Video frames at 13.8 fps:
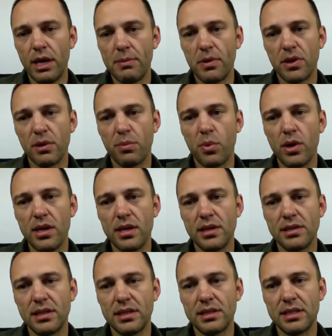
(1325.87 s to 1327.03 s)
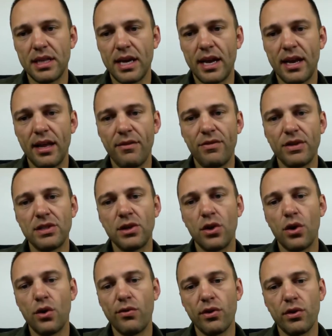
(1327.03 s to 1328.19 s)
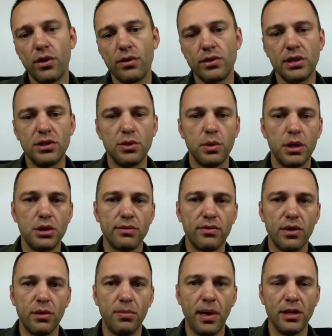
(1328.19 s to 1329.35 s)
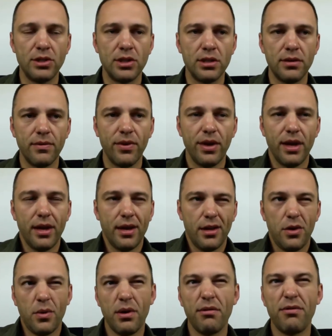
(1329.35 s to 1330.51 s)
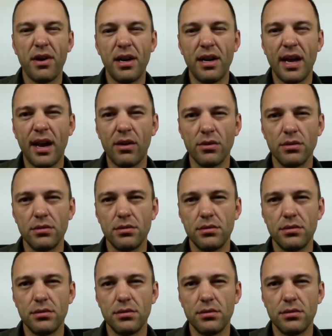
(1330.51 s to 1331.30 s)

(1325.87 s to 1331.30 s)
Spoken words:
But the point is that if it's an overgrowth situation for your patient, you want to find out.